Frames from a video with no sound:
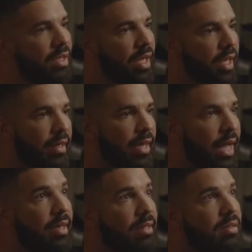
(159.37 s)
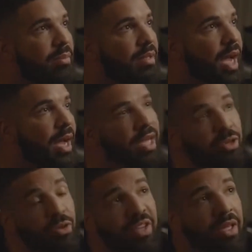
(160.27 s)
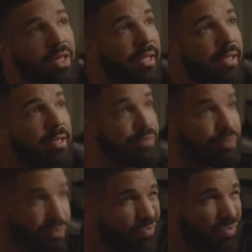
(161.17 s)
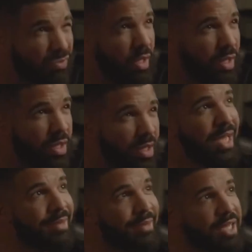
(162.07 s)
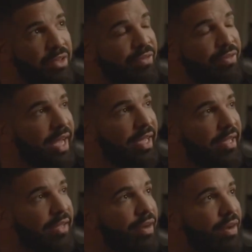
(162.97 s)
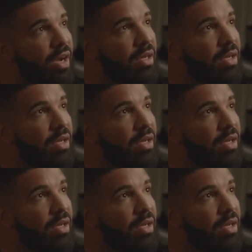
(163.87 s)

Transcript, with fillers: And and sometimes I do feel like sometimes I do feel like if uh,